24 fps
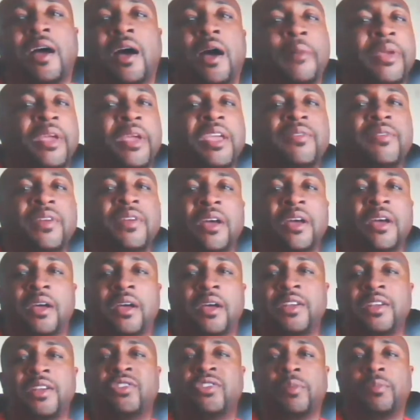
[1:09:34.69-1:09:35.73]
I mean, even the
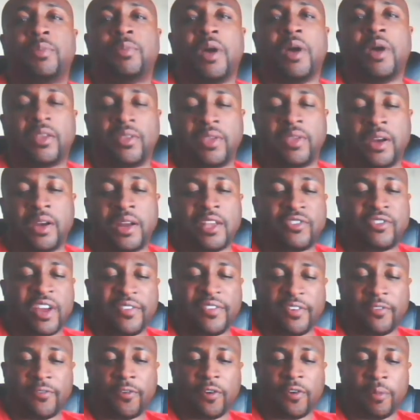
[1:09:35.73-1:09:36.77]
additional product, internet
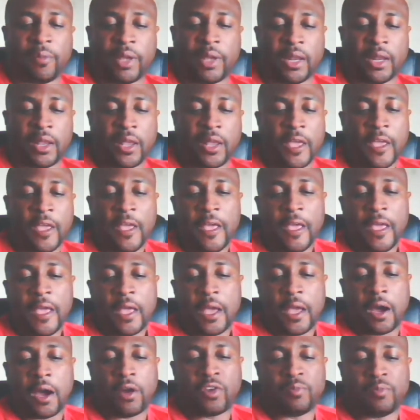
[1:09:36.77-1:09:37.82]
traffic formula,
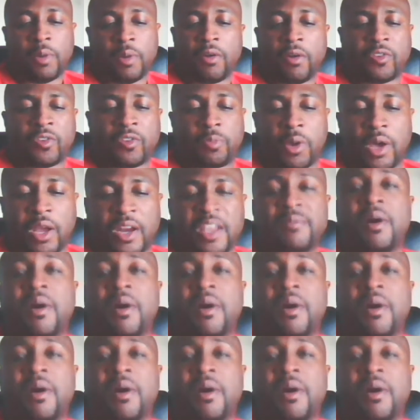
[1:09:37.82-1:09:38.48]
all those bonus products.